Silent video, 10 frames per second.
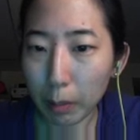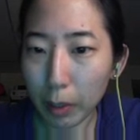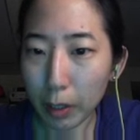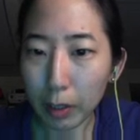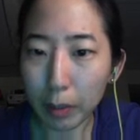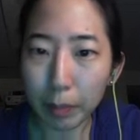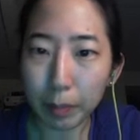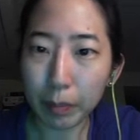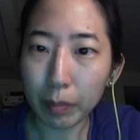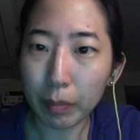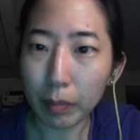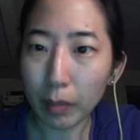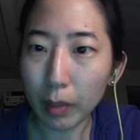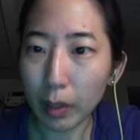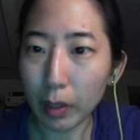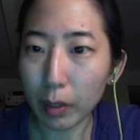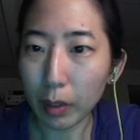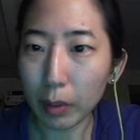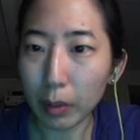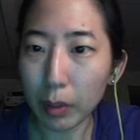Custom
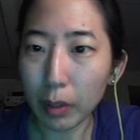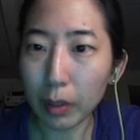load.